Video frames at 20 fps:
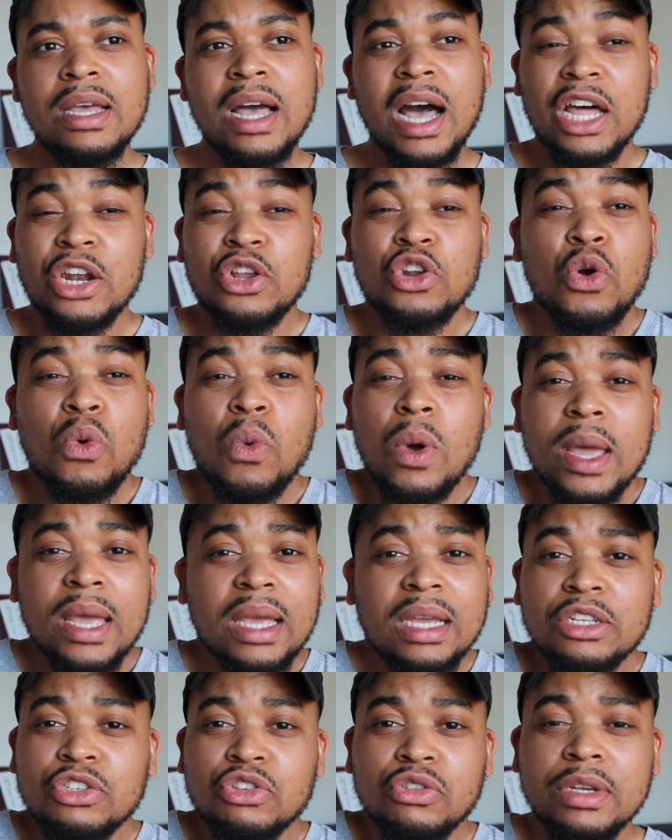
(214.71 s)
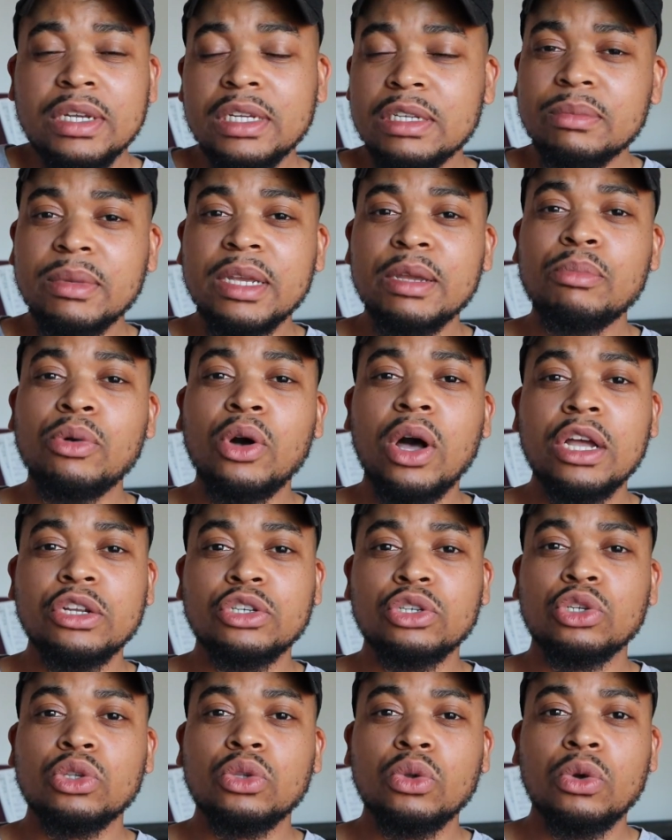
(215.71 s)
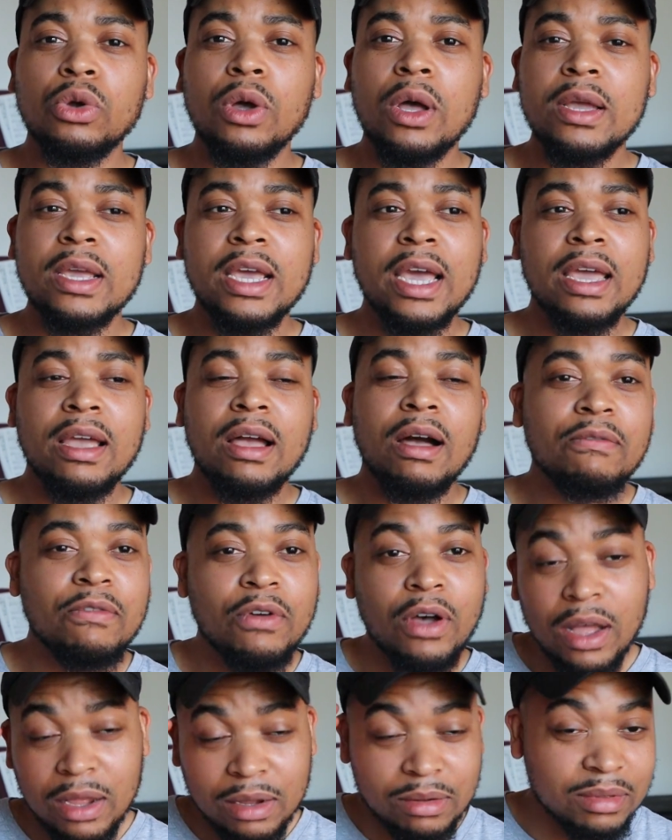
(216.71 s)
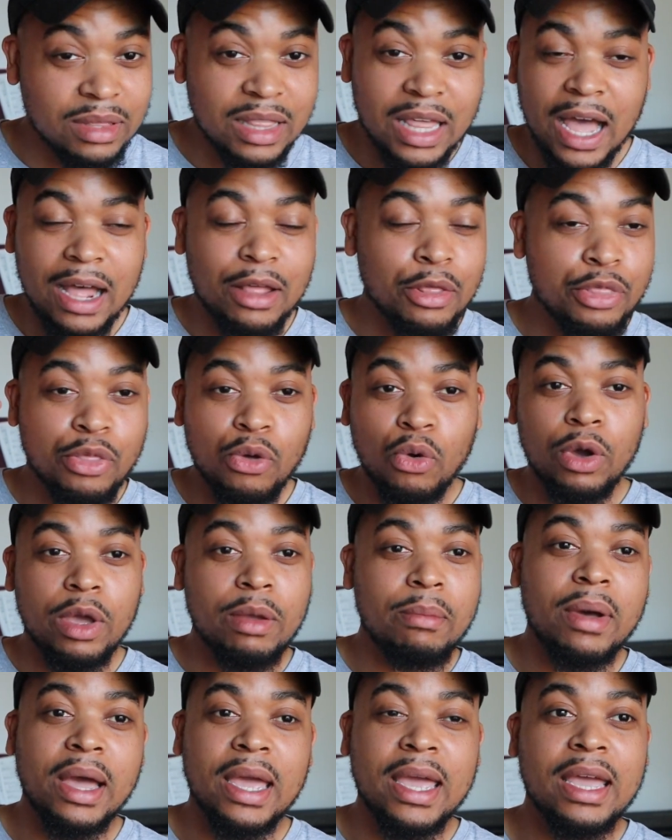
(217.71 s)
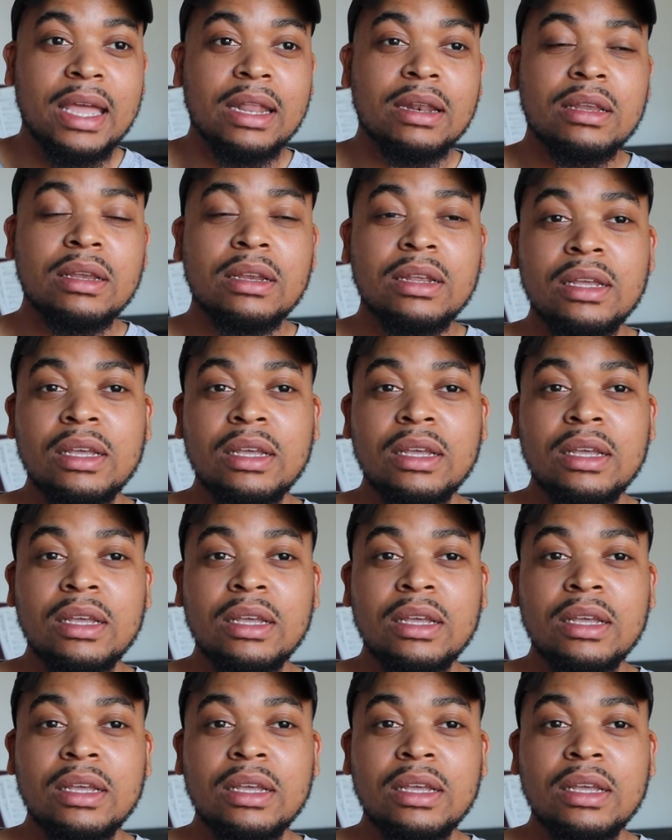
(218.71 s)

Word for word: I don't know why it intrigued me, but I just thought, okay, I've got that thought in my head.